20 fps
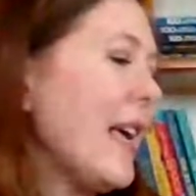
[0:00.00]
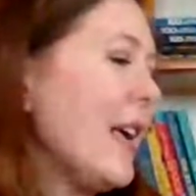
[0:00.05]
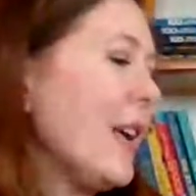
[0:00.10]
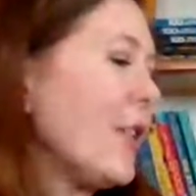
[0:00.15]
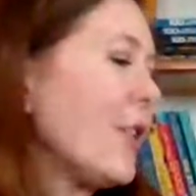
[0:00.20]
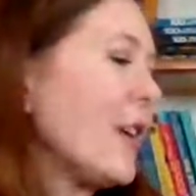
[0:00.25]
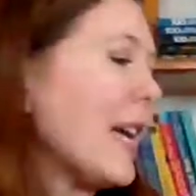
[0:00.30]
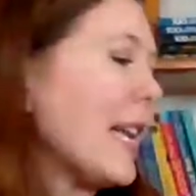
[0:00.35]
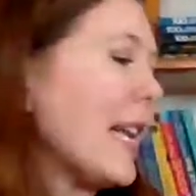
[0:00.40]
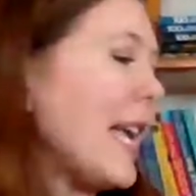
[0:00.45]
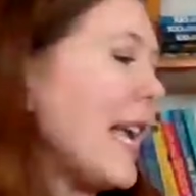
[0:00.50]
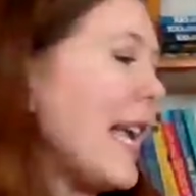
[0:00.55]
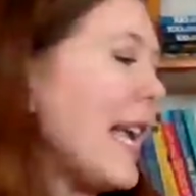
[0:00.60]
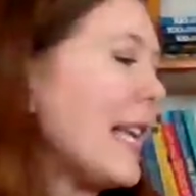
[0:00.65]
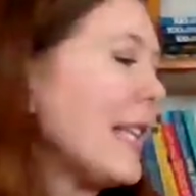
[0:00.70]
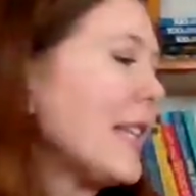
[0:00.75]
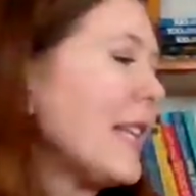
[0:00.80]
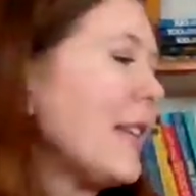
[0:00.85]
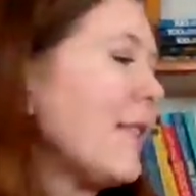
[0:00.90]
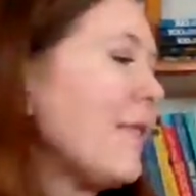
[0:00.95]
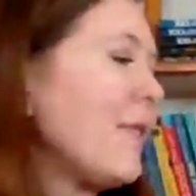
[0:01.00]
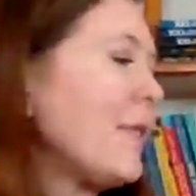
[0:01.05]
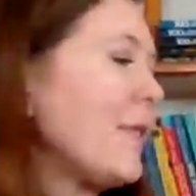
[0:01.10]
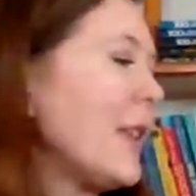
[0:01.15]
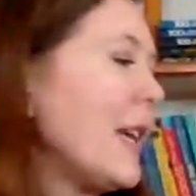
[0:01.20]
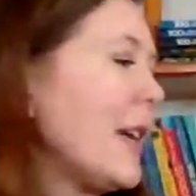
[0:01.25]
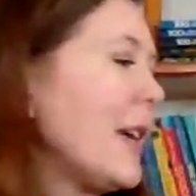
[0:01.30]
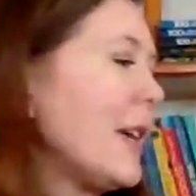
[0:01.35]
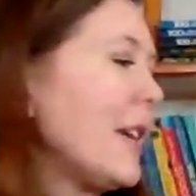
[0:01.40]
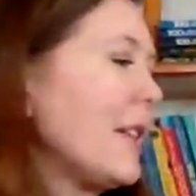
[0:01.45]
you gotta hang
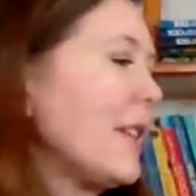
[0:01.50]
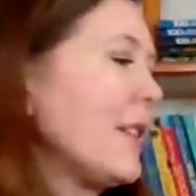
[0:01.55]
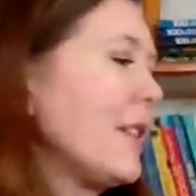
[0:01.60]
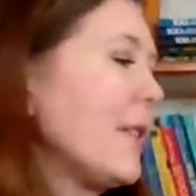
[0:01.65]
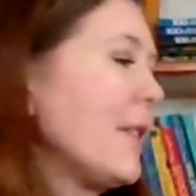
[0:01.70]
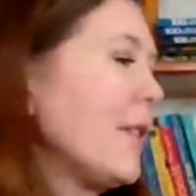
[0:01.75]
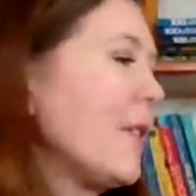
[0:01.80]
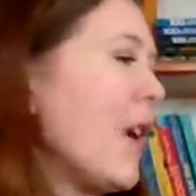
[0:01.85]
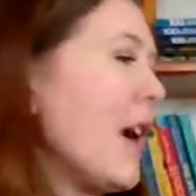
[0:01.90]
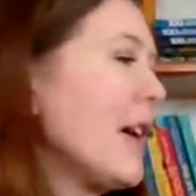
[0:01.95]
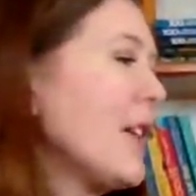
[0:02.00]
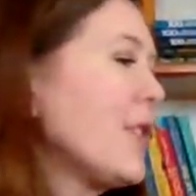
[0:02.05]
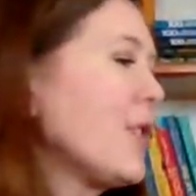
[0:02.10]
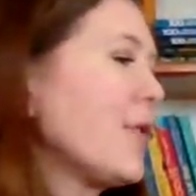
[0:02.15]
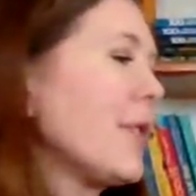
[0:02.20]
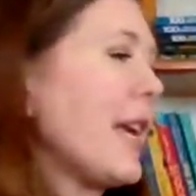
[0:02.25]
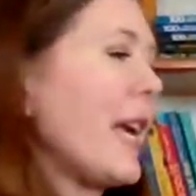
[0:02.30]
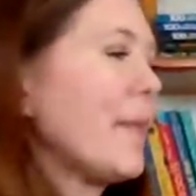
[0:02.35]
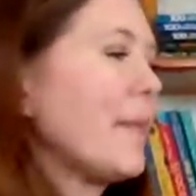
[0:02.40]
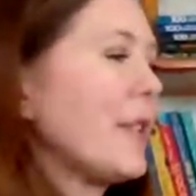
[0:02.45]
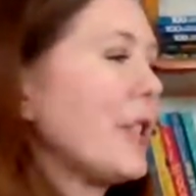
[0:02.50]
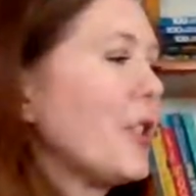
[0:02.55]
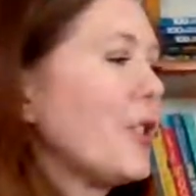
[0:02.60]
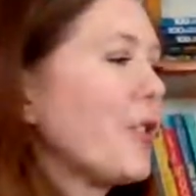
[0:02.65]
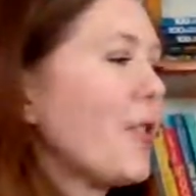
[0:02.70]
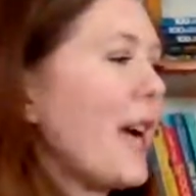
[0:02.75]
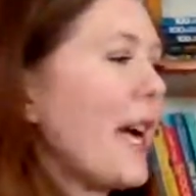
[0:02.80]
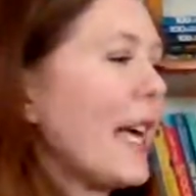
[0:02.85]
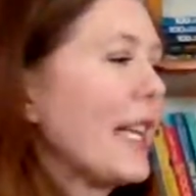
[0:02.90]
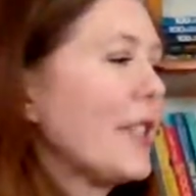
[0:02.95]
the laundry up to
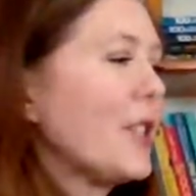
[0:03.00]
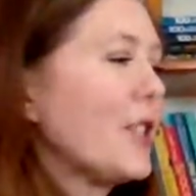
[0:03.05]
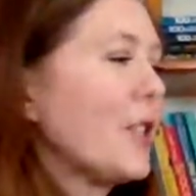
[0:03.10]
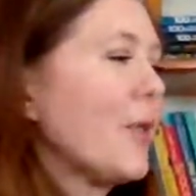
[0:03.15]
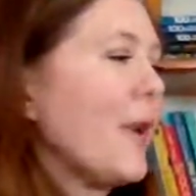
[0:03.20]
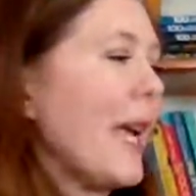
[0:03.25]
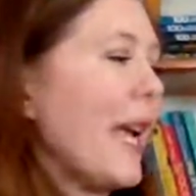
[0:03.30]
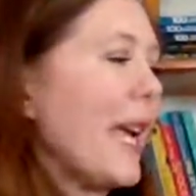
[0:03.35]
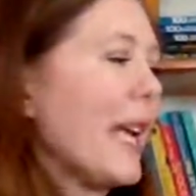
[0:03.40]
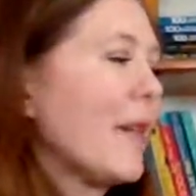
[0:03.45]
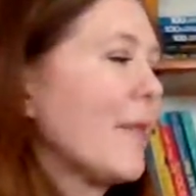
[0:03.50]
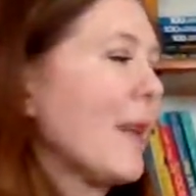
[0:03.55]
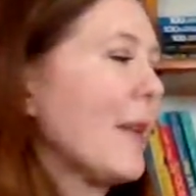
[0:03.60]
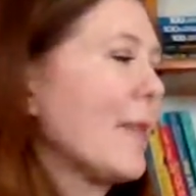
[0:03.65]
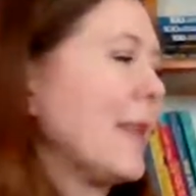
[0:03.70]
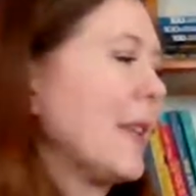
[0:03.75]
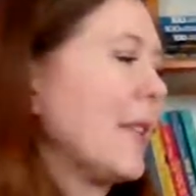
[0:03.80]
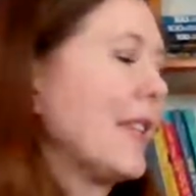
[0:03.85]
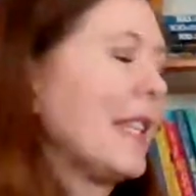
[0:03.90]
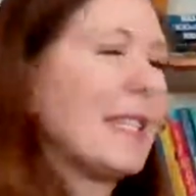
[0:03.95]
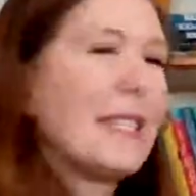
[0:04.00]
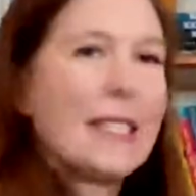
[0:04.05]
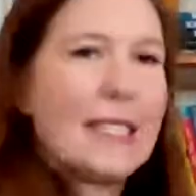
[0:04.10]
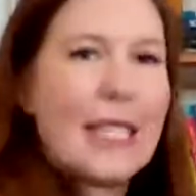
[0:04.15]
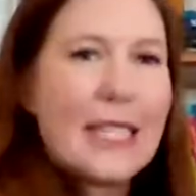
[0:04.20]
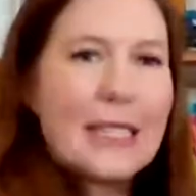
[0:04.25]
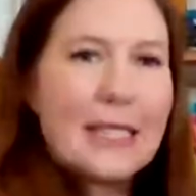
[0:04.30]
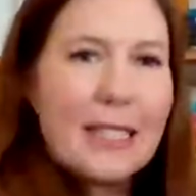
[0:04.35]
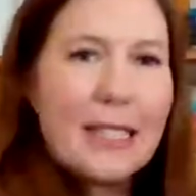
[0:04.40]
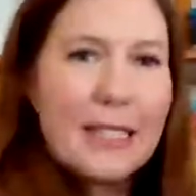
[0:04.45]
dry. So you hang them up there and it
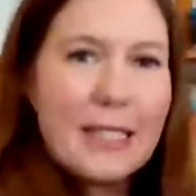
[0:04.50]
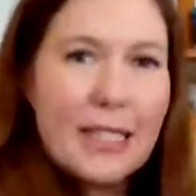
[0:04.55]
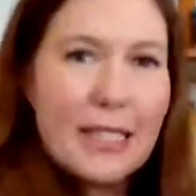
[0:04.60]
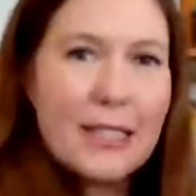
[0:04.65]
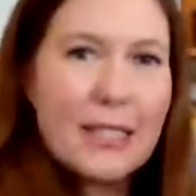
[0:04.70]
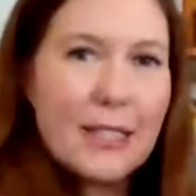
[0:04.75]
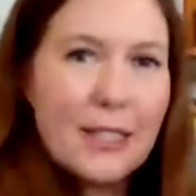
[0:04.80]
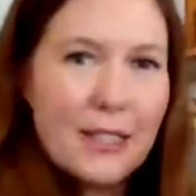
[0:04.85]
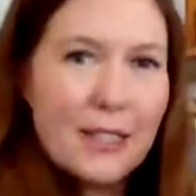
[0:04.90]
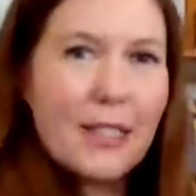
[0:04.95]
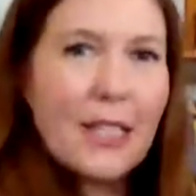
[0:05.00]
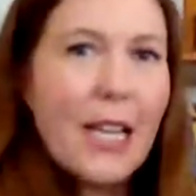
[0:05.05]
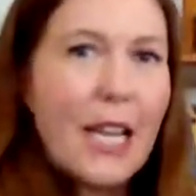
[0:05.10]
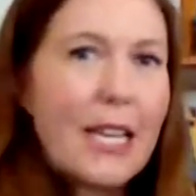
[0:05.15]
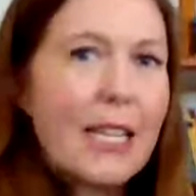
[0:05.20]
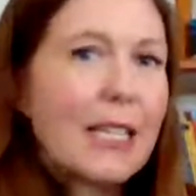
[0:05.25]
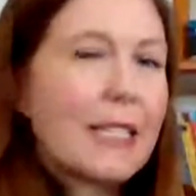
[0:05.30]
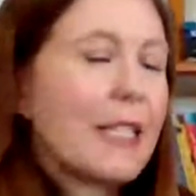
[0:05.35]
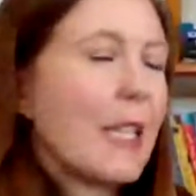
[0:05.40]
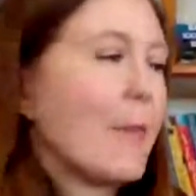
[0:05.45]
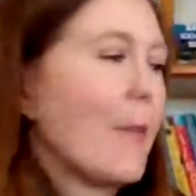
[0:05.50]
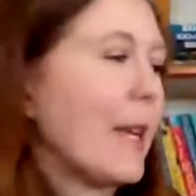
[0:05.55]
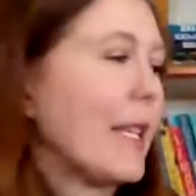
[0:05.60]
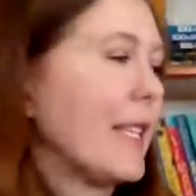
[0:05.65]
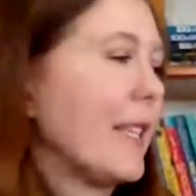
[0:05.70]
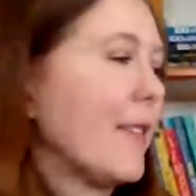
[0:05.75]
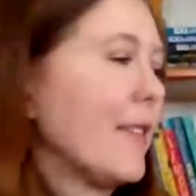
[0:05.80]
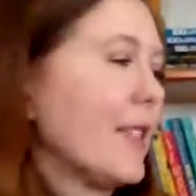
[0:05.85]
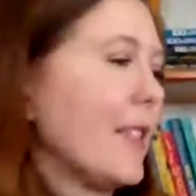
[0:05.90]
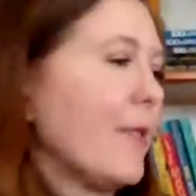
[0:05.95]
sticks because it's kind of the same
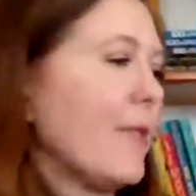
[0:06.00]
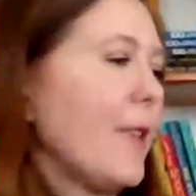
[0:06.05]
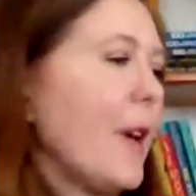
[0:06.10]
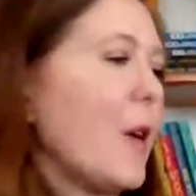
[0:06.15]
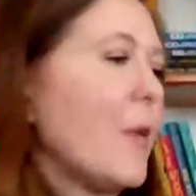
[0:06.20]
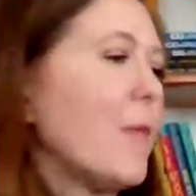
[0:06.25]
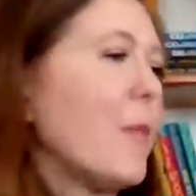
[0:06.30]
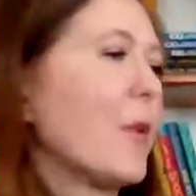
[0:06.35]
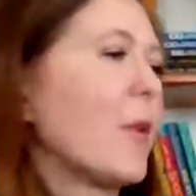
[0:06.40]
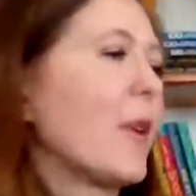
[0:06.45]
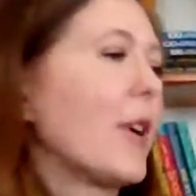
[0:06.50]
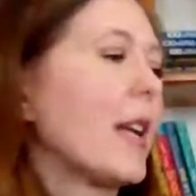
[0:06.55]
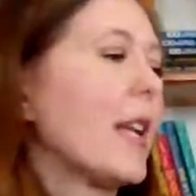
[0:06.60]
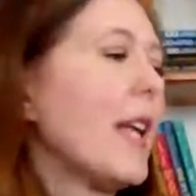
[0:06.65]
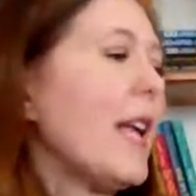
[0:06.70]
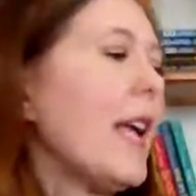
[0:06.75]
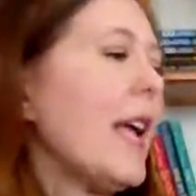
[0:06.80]
idea as a felt board.